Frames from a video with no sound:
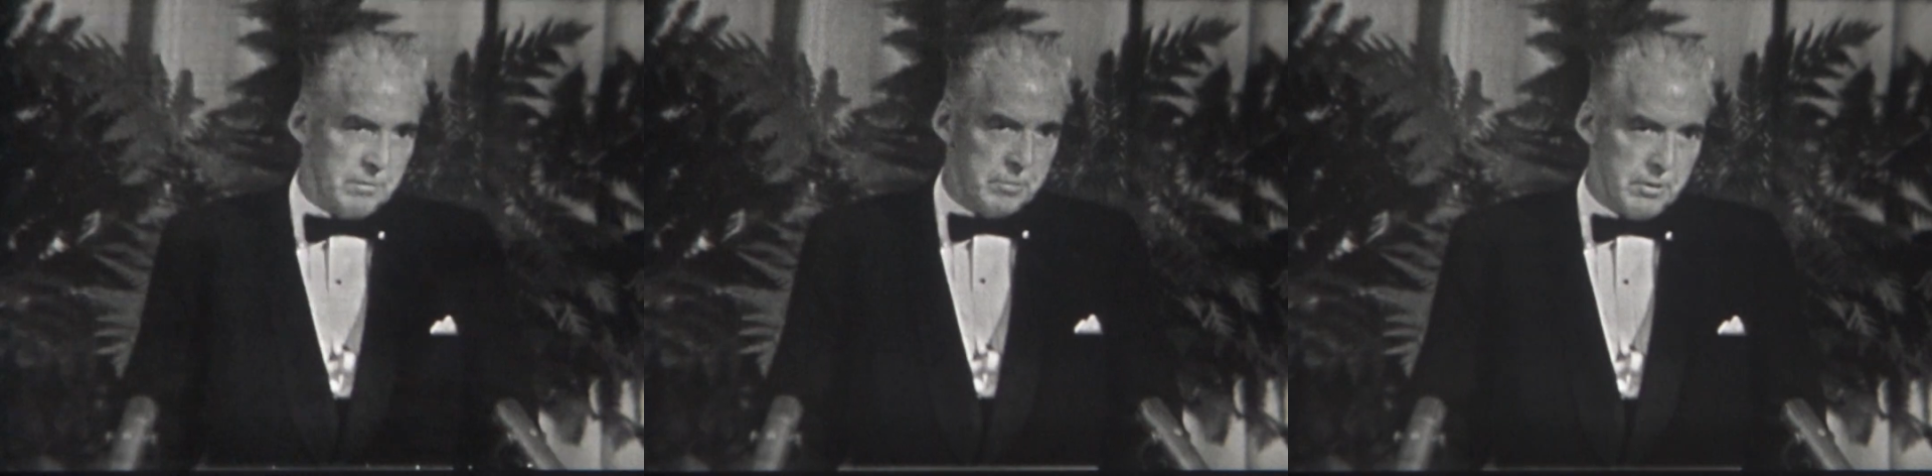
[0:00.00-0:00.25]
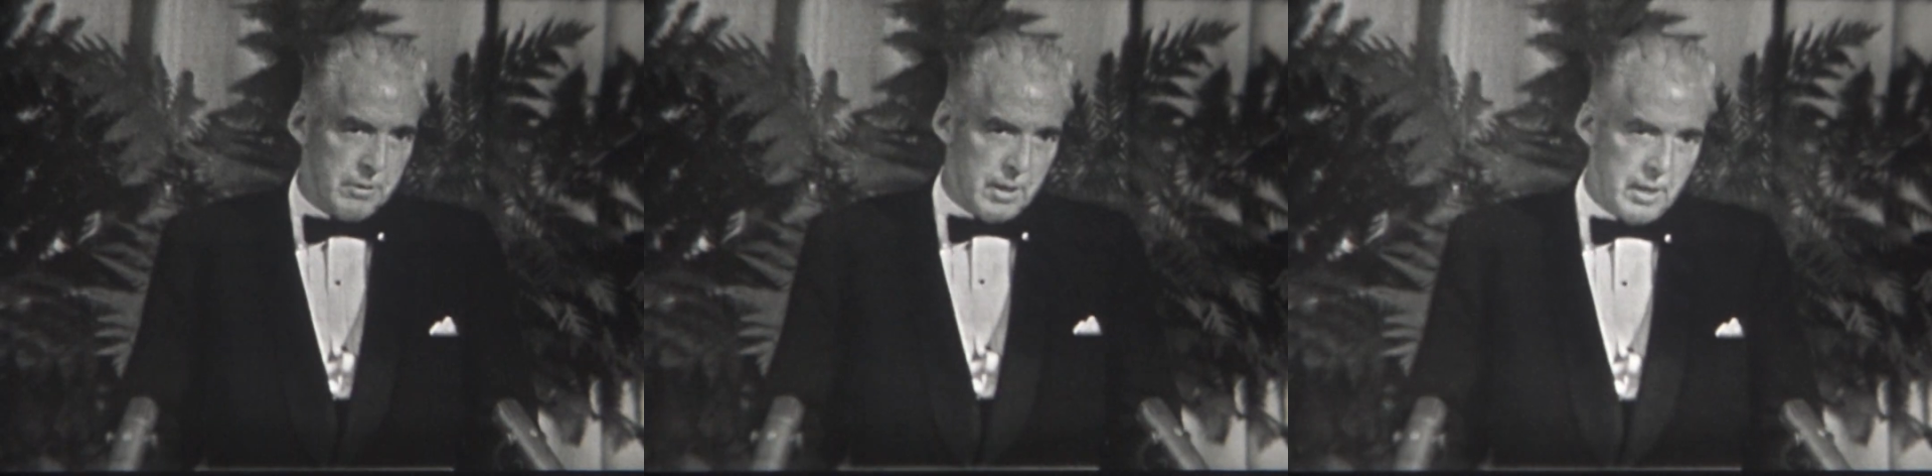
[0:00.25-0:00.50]
the
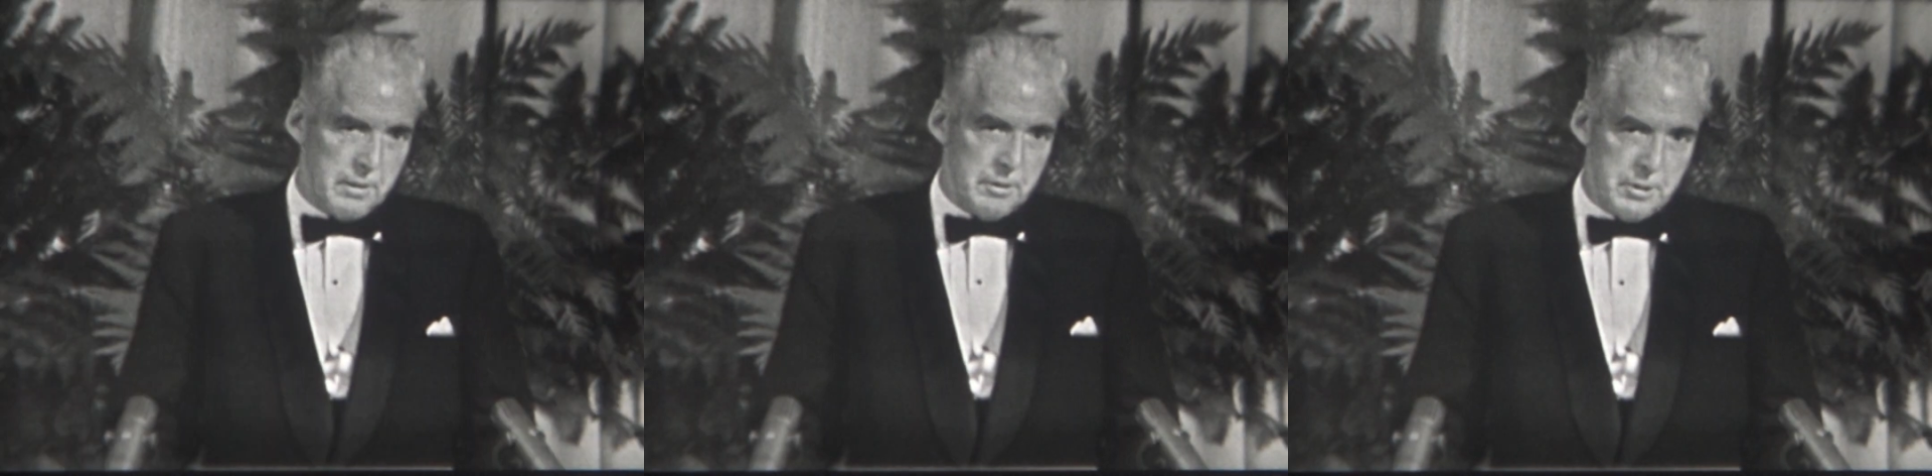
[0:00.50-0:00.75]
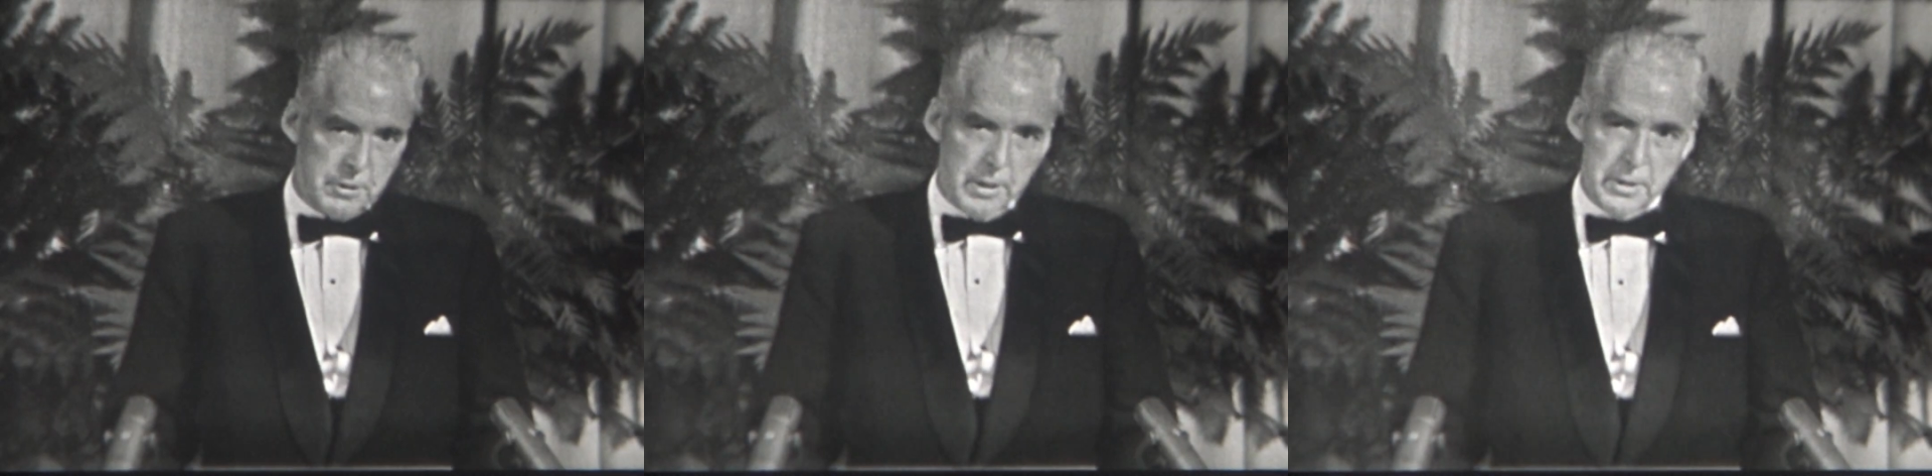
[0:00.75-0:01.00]
United
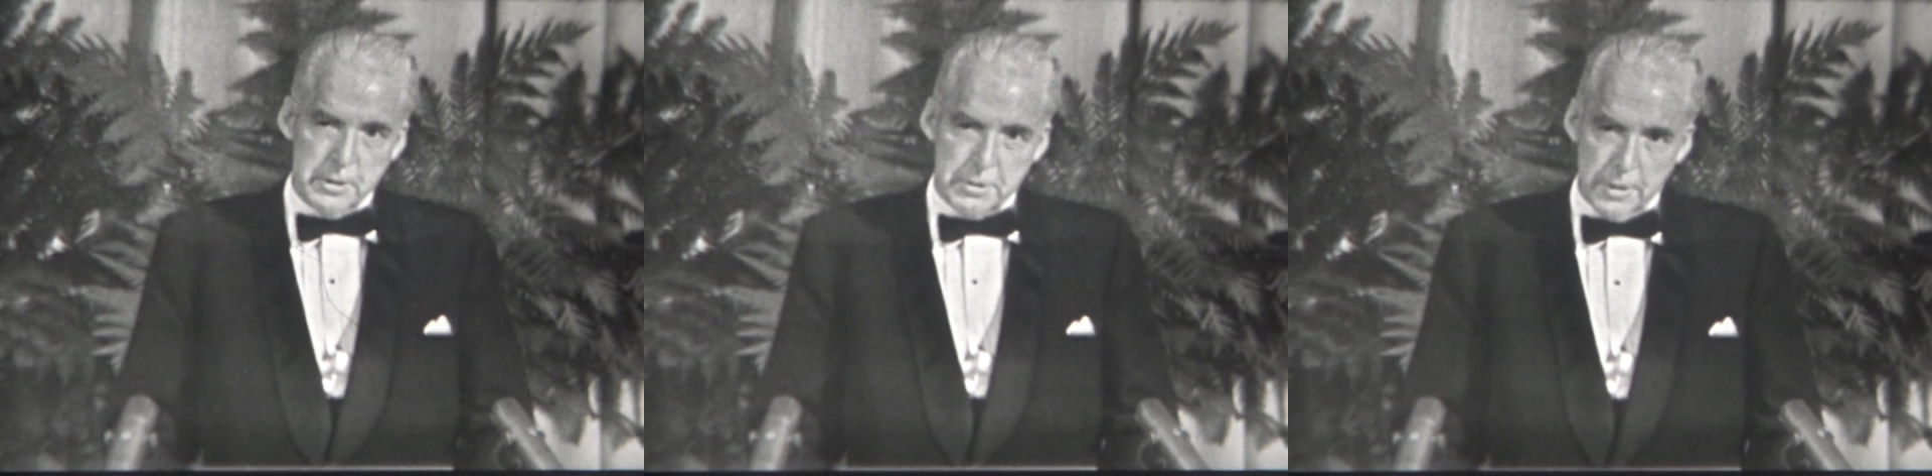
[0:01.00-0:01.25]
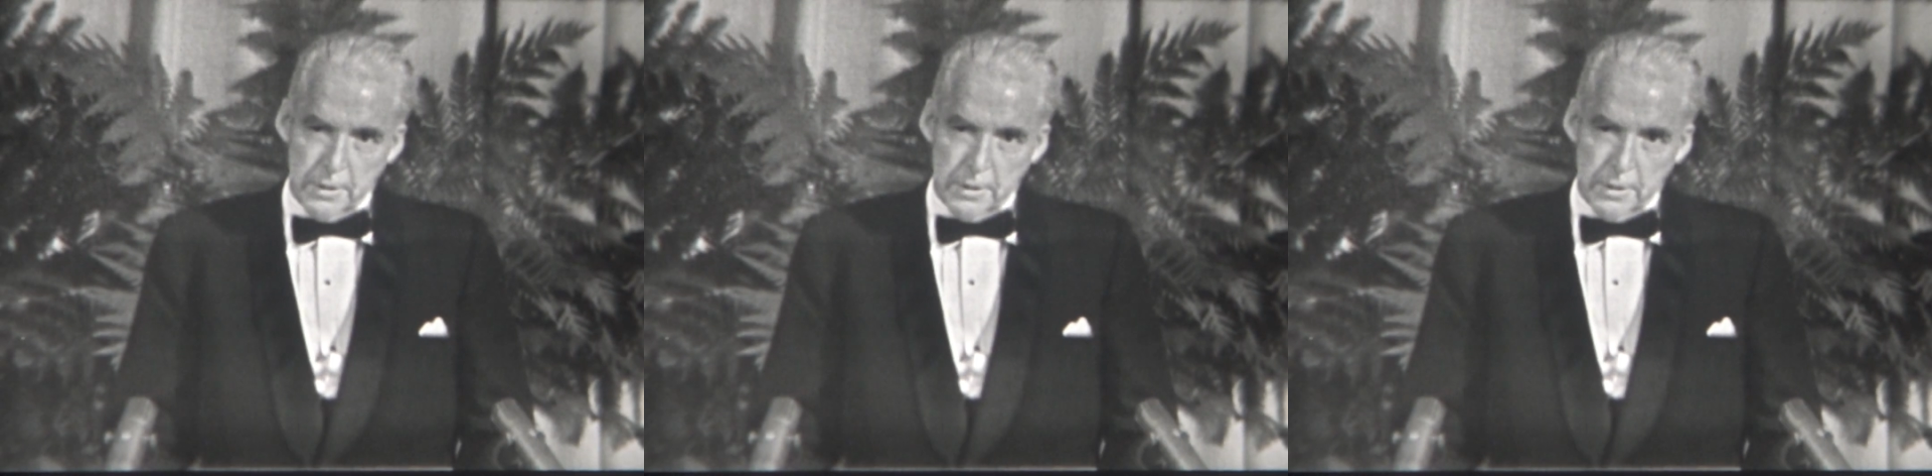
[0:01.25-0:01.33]
States in